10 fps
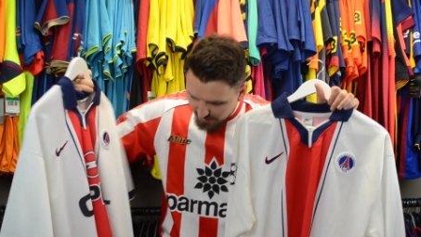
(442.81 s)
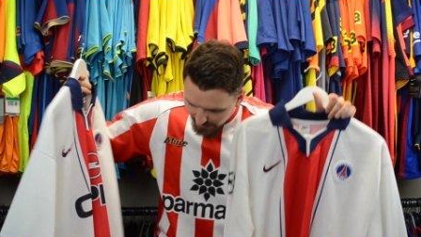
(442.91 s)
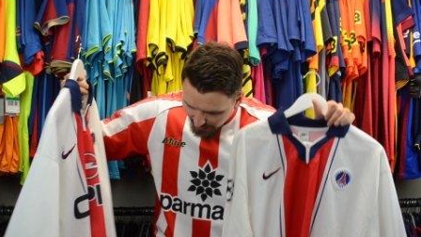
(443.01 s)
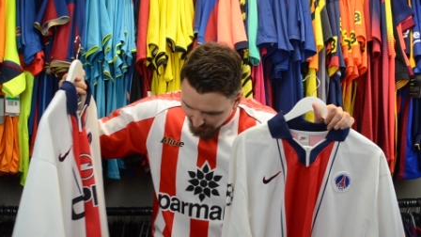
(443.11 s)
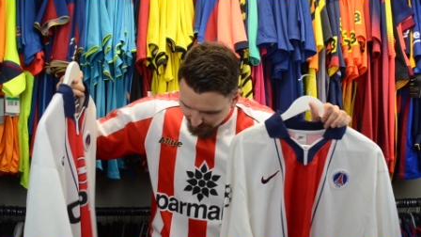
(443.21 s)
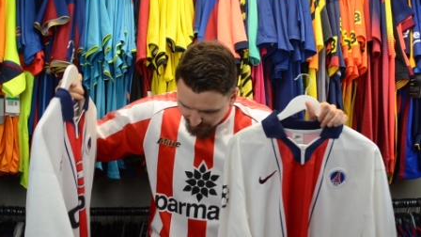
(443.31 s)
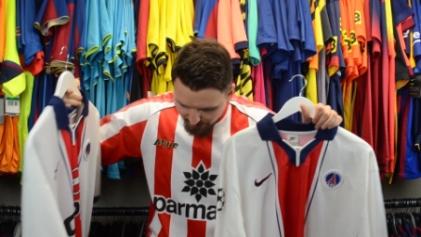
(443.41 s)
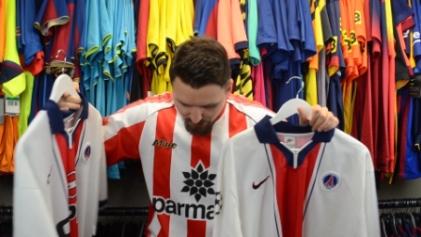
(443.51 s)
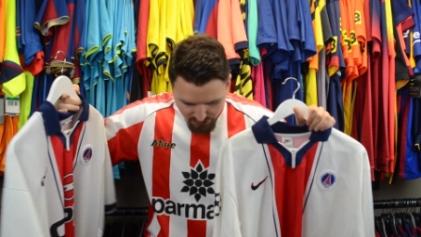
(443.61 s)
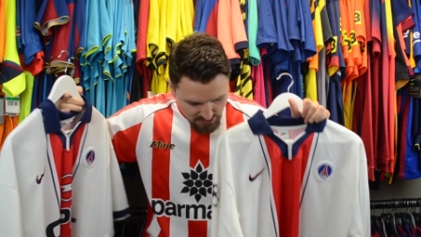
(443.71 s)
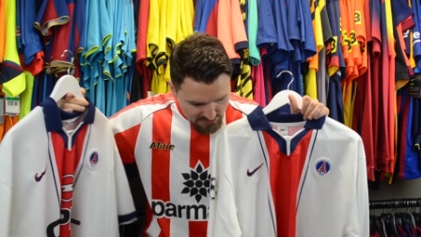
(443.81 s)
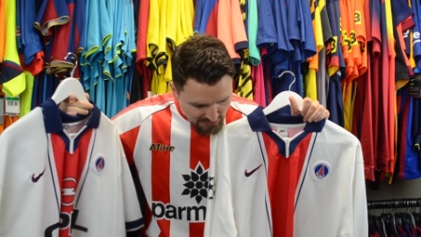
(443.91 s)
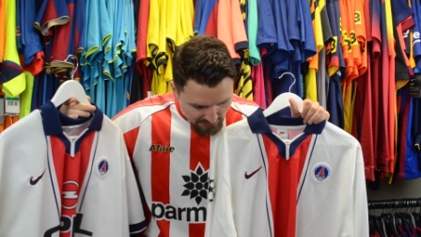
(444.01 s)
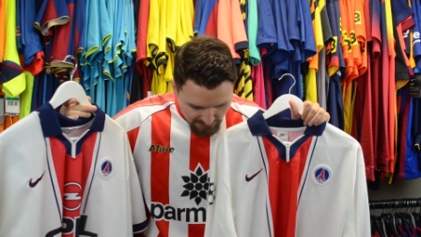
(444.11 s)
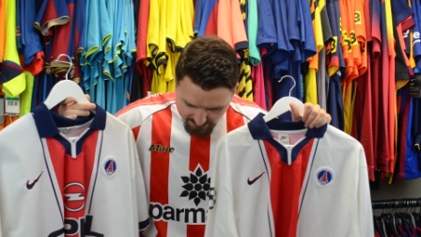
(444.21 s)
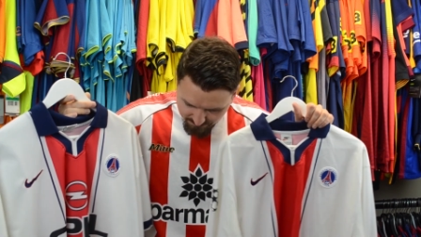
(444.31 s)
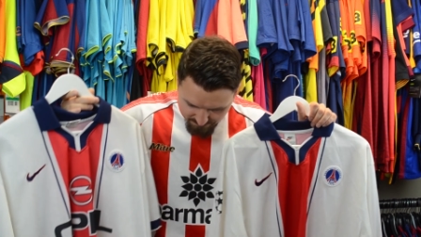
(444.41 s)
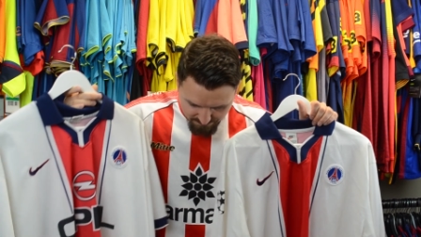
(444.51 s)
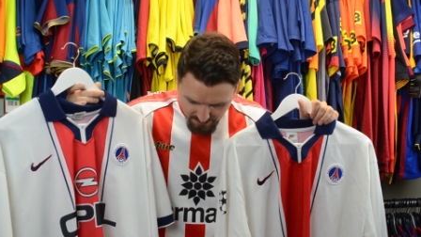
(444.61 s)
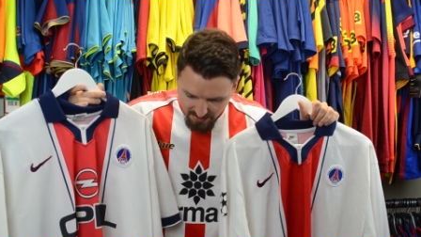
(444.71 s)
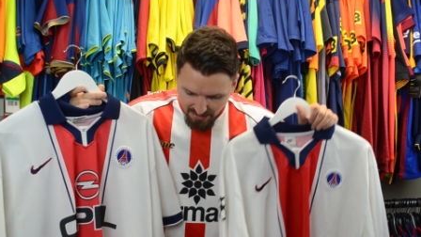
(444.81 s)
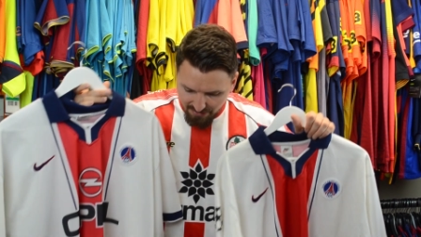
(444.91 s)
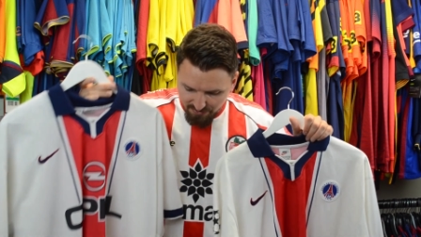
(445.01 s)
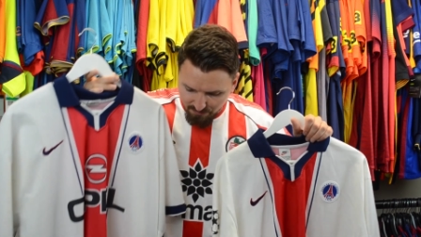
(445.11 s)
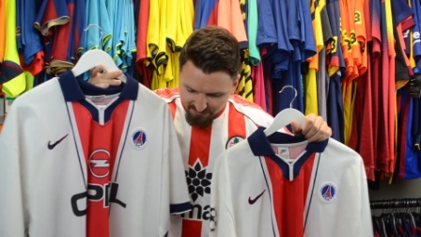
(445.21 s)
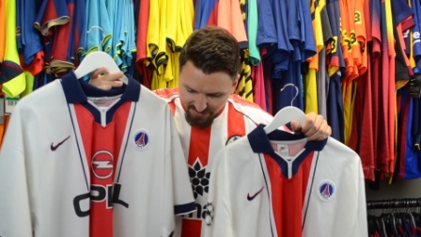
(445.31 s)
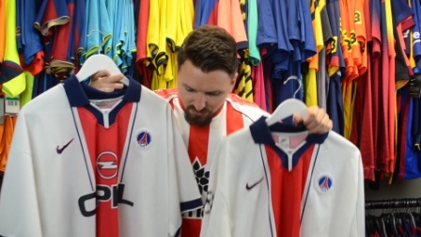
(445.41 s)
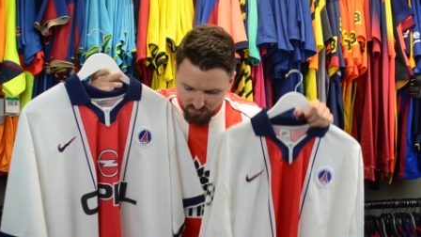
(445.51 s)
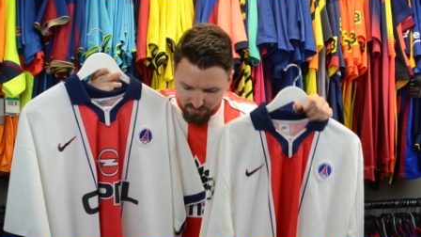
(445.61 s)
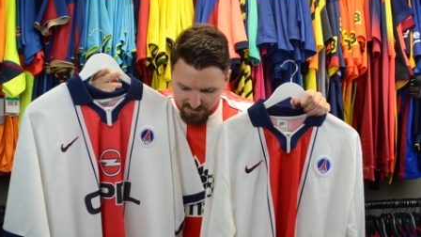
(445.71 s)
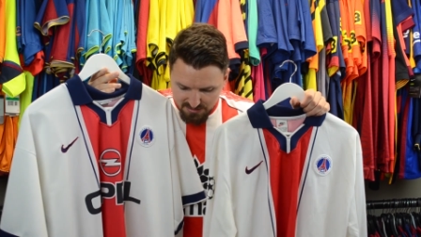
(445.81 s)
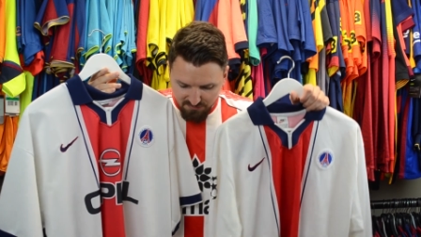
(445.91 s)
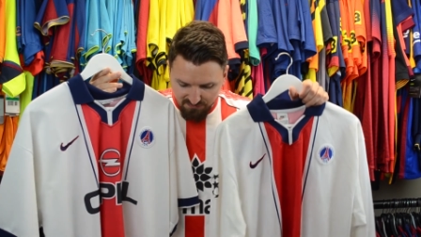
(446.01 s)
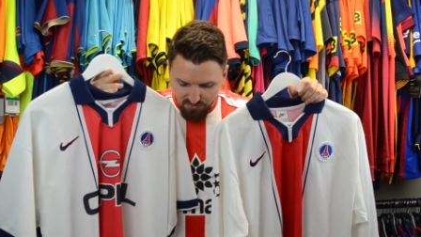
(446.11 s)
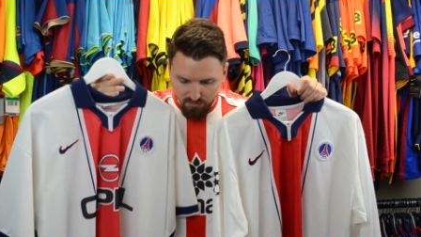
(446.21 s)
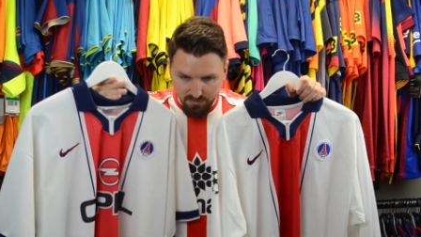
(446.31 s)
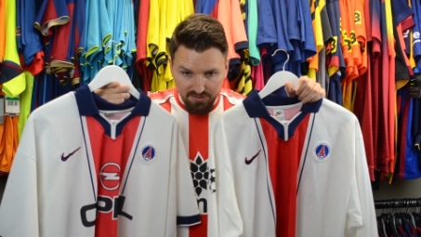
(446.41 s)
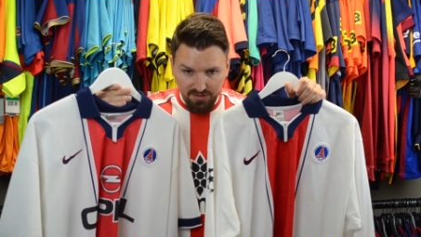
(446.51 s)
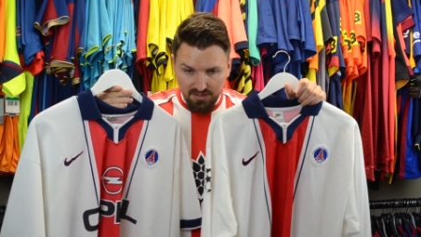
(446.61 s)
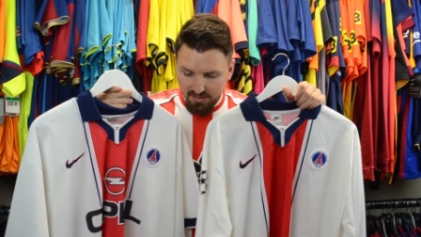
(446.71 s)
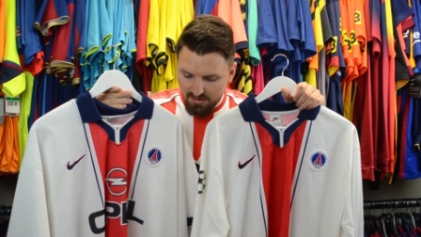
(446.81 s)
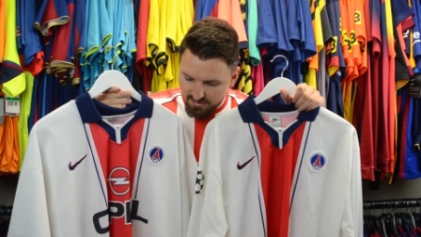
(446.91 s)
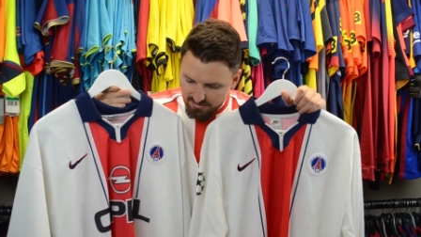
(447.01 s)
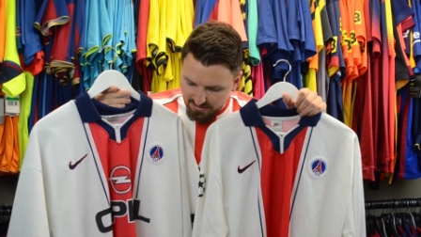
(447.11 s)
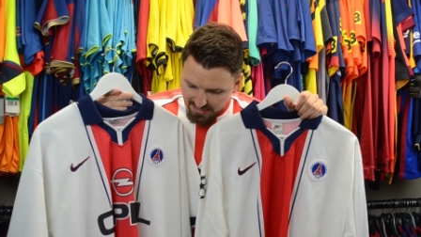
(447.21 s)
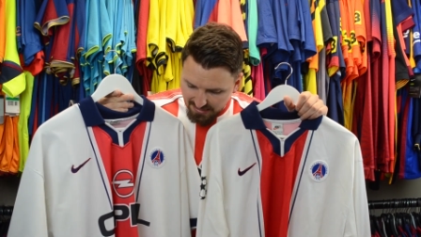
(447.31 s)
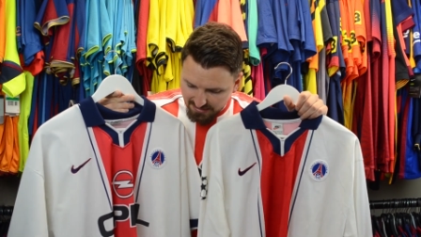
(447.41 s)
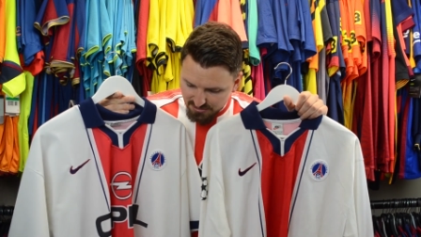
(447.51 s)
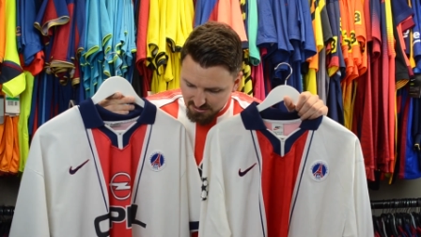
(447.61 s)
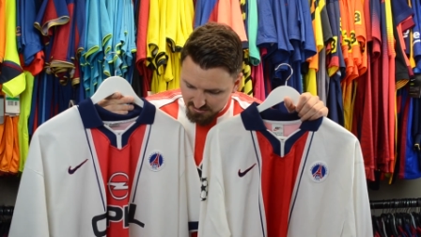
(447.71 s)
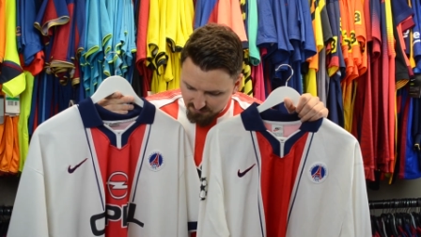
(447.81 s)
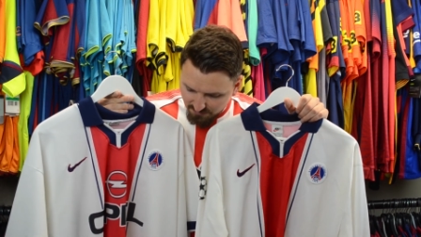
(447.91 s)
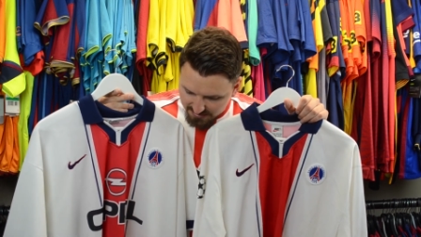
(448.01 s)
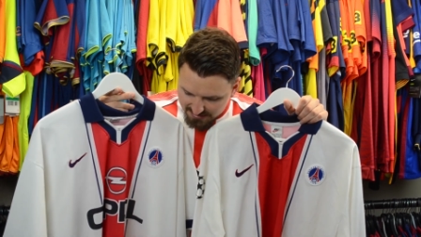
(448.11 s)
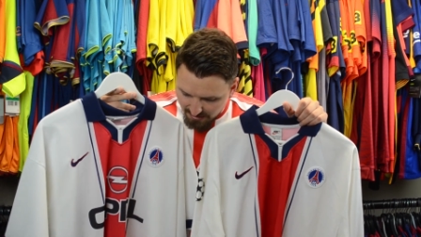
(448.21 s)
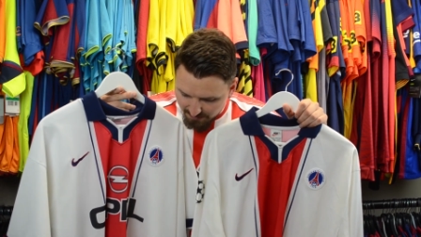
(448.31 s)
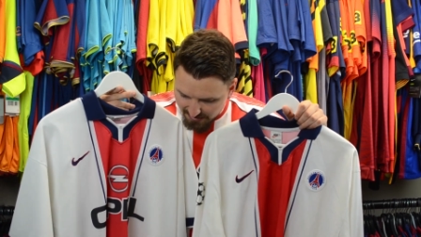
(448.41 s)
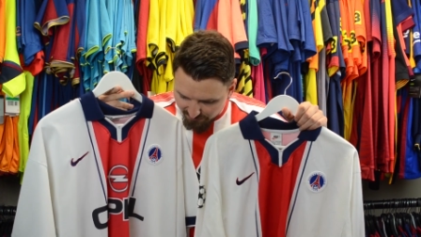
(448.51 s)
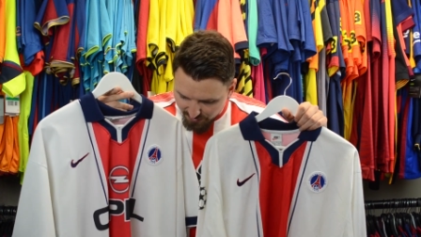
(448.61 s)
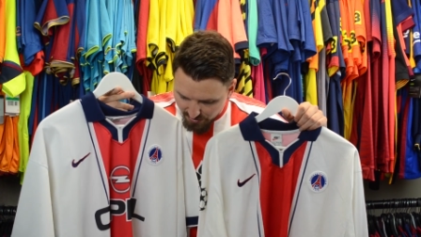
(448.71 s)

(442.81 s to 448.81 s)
Uh, you can also see like a, I think we've had a look at these before with the the Nike shirts from this time. You'd have